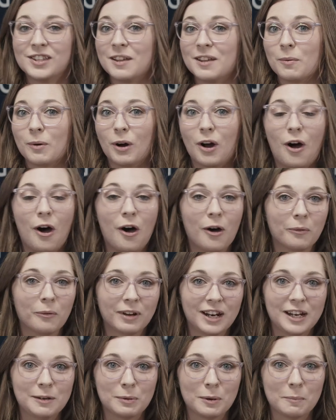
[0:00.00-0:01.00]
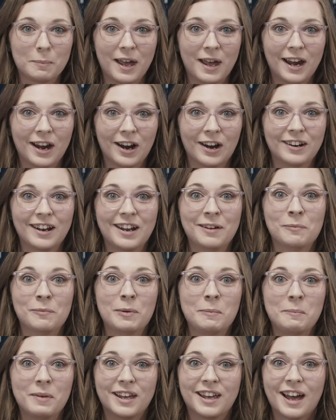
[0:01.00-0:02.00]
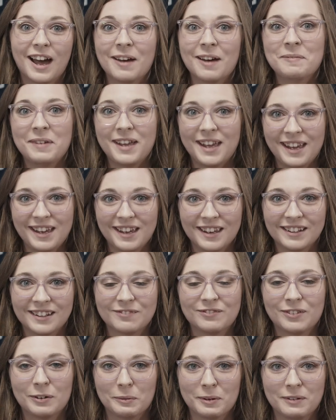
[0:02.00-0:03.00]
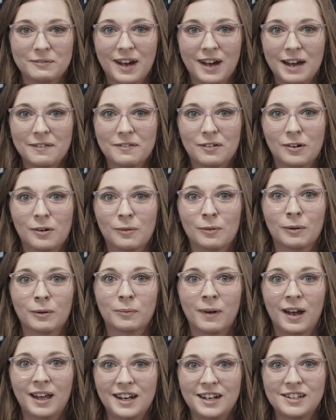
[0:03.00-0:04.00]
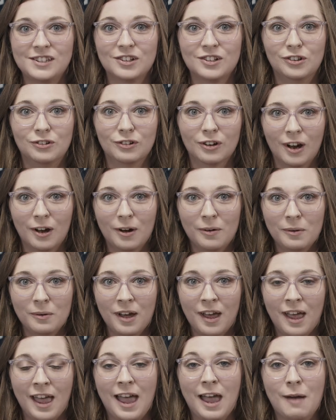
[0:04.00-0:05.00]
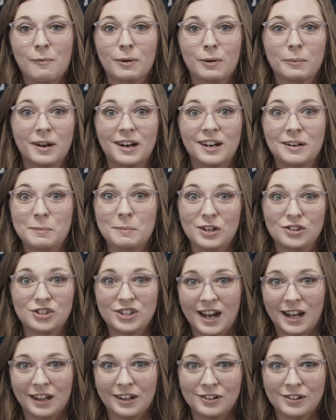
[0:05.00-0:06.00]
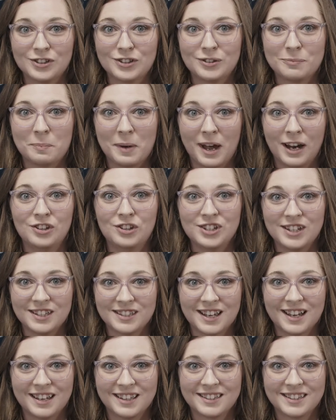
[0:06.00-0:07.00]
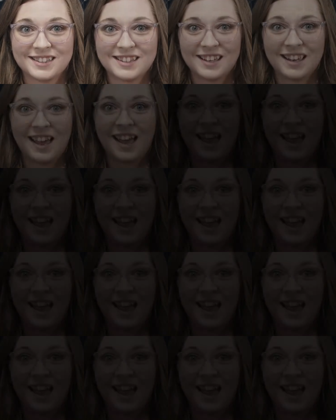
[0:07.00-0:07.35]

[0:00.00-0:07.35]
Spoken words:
so that we're already prepared, and when we come in for revival, we're ready to grow, we're ready to be challenged by Jesus.